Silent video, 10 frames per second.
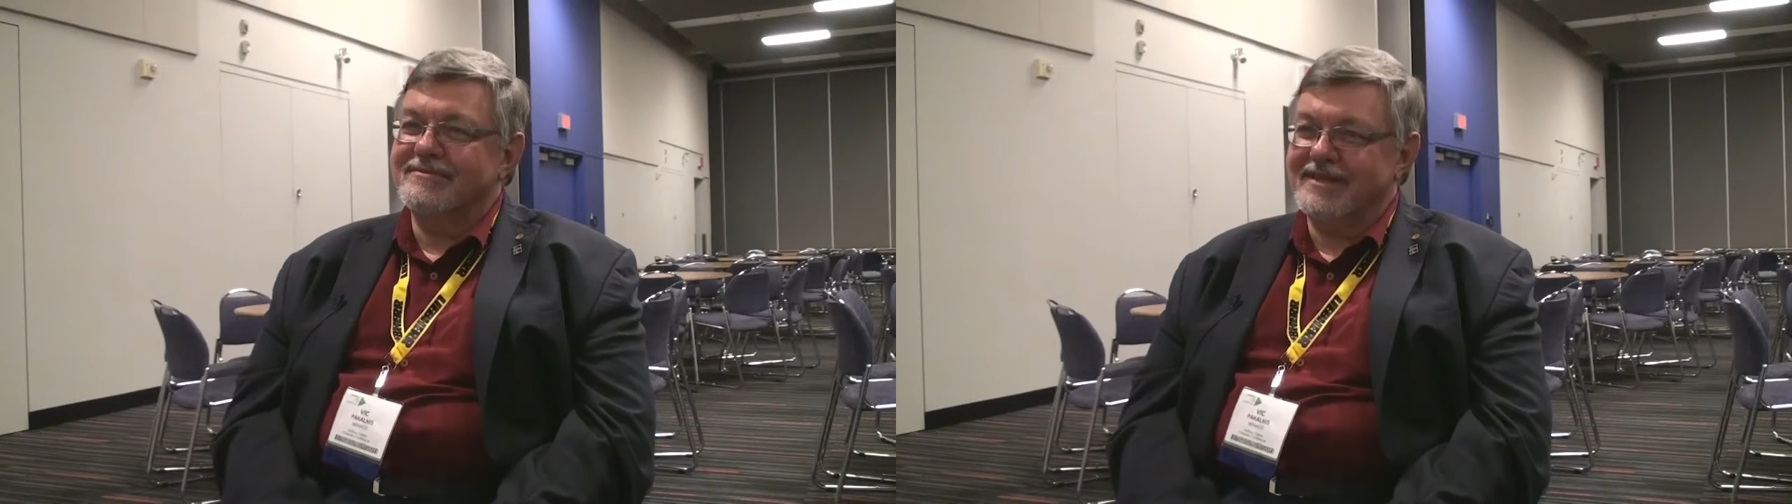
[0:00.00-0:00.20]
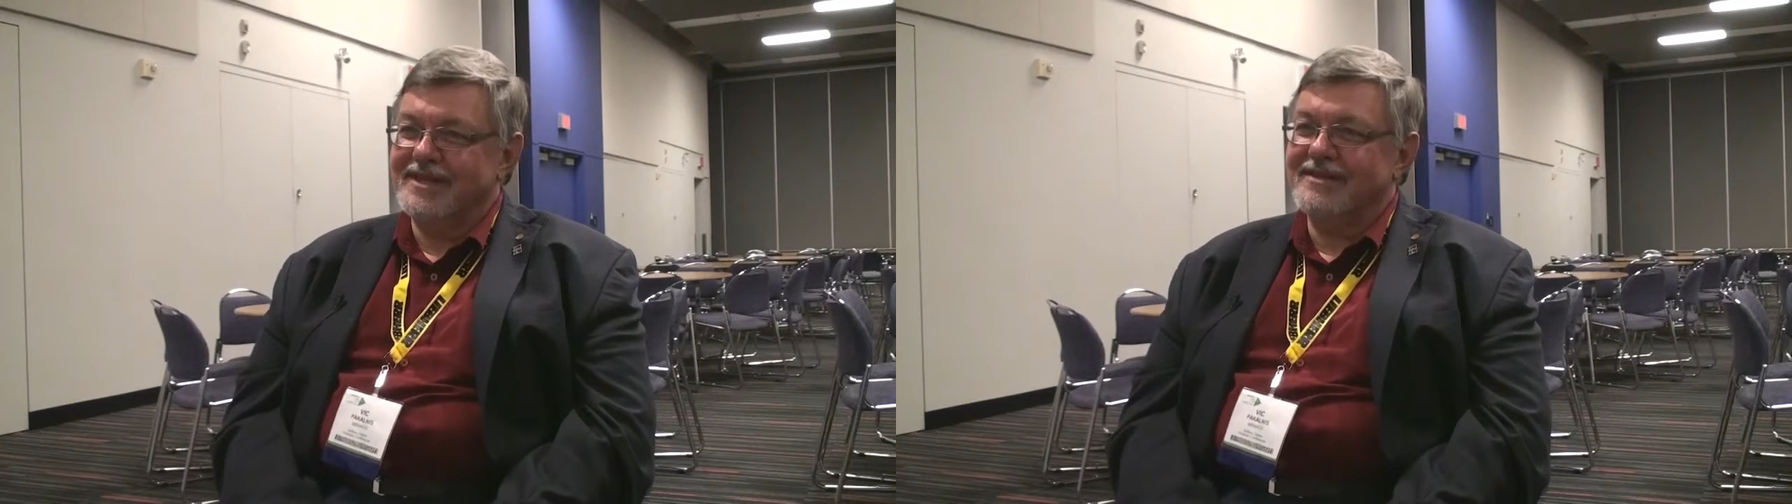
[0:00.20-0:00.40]

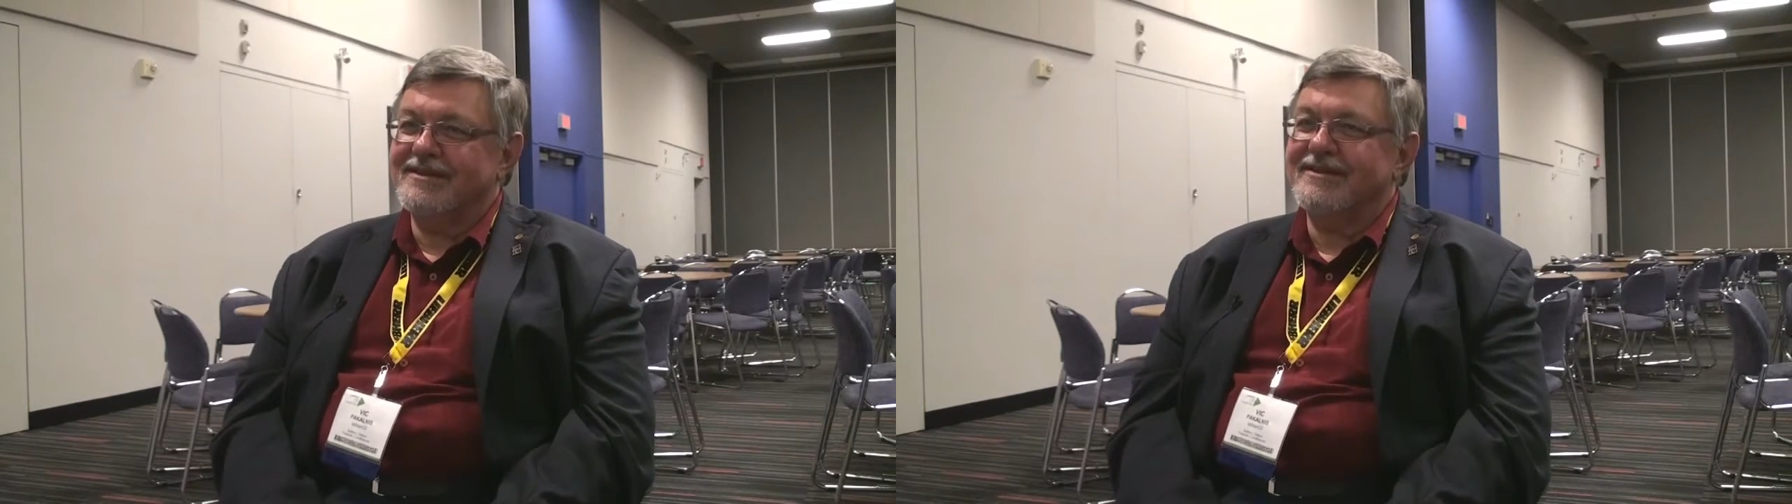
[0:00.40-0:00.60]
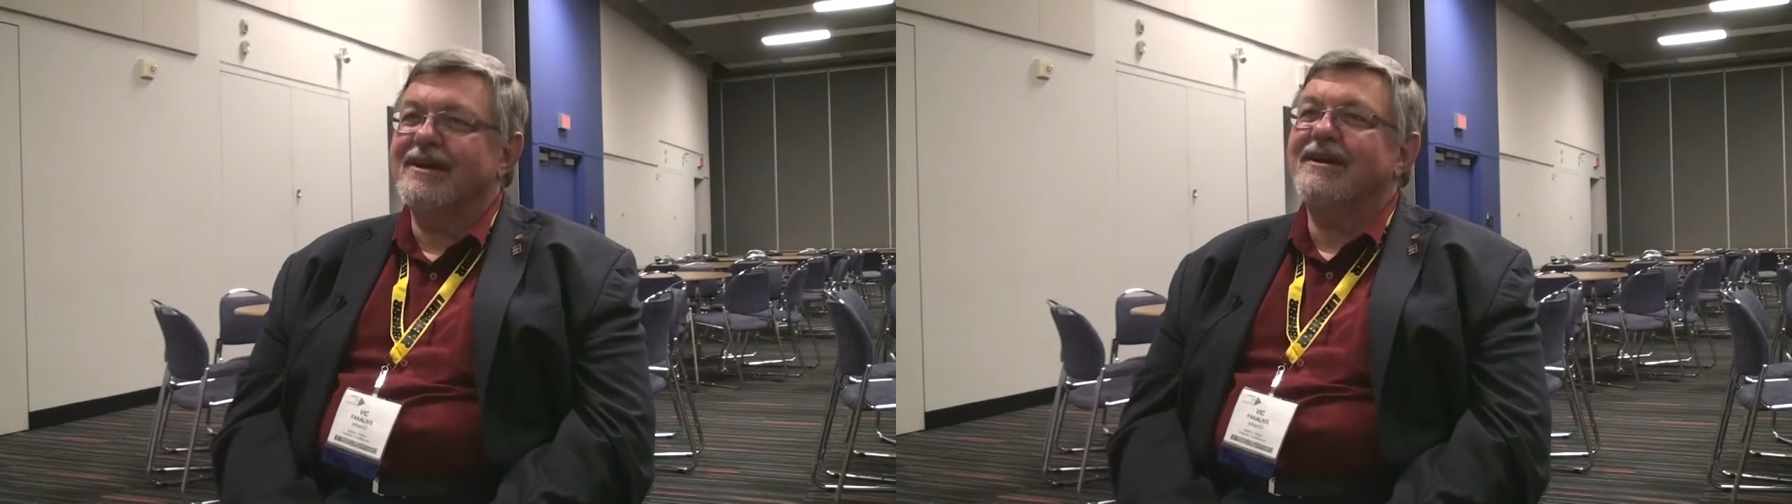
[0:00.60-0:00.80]

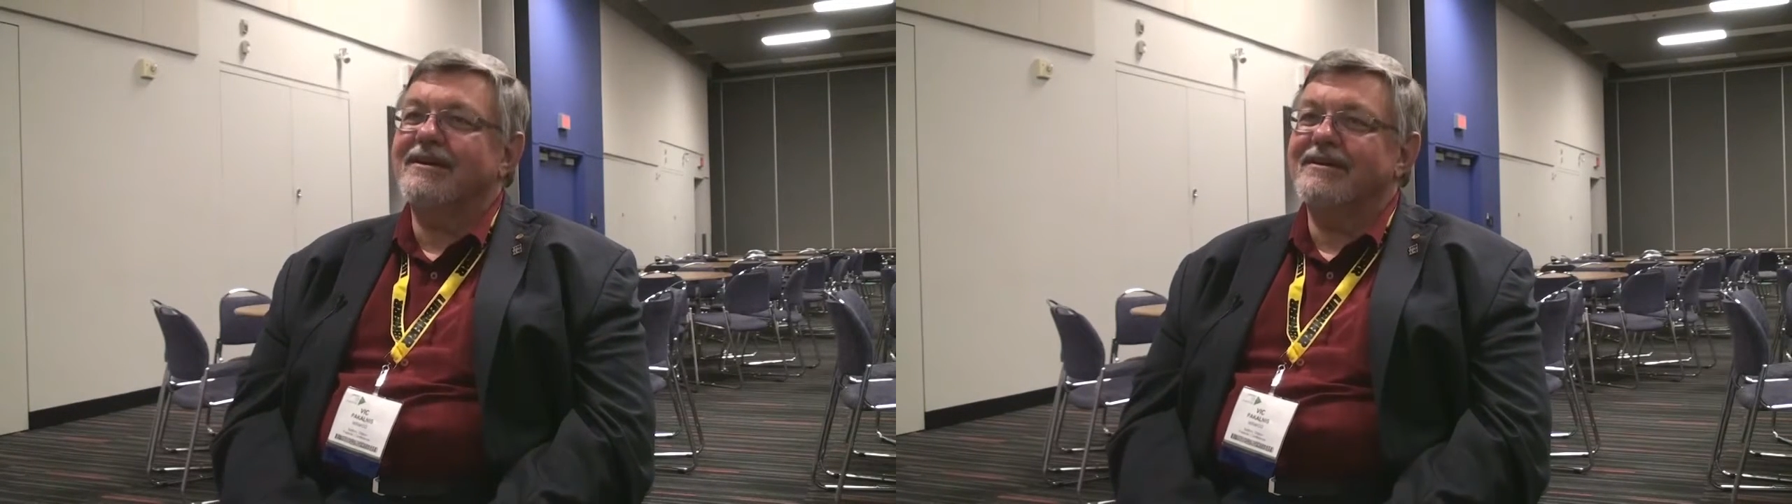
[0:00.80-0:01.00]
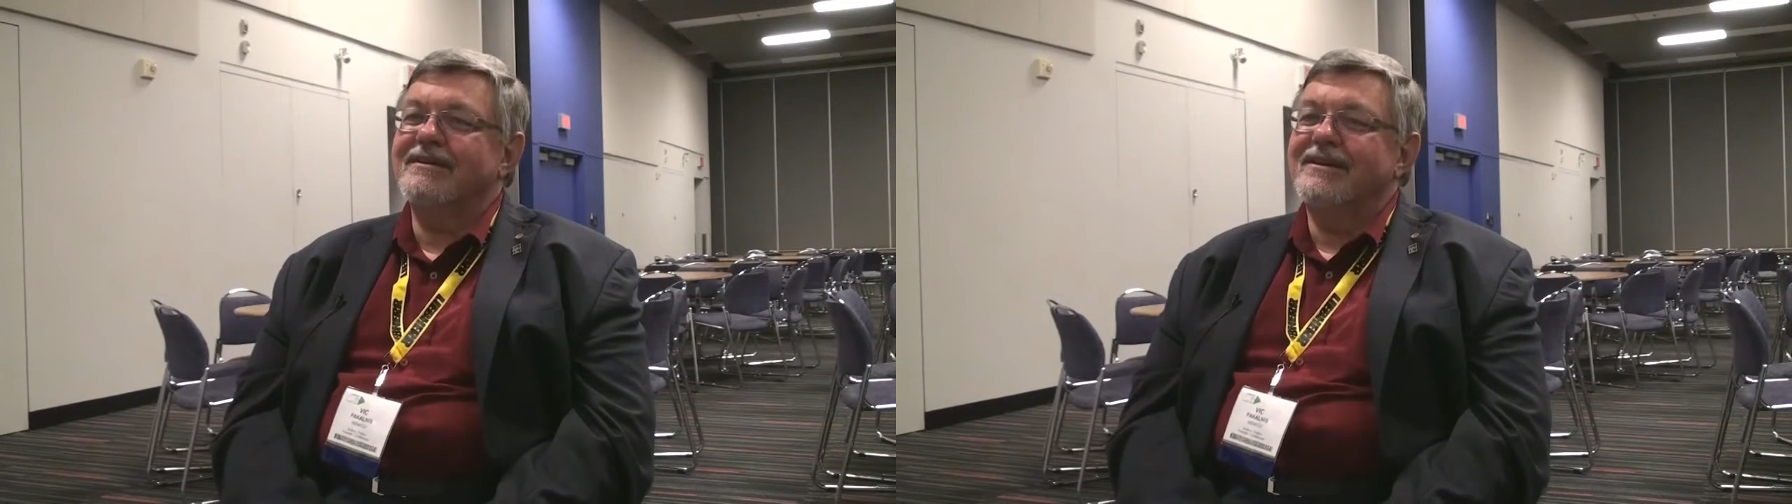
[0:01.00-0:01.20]
like
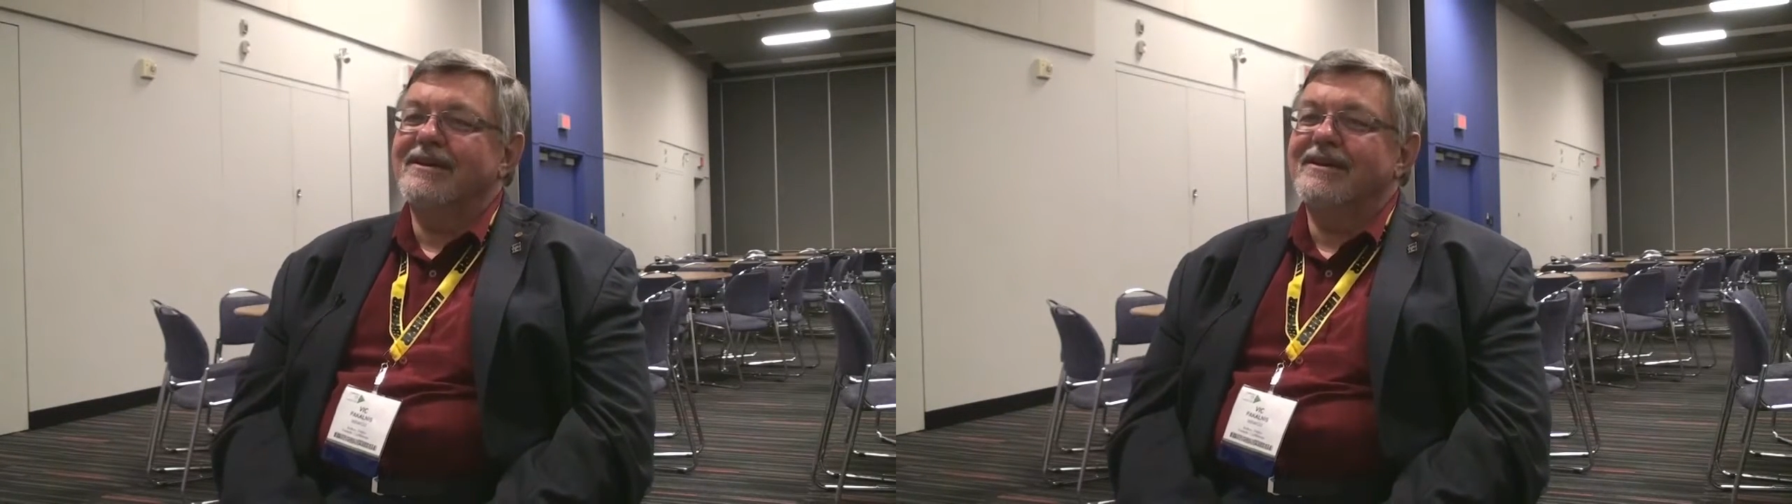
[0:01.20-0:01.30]
uh,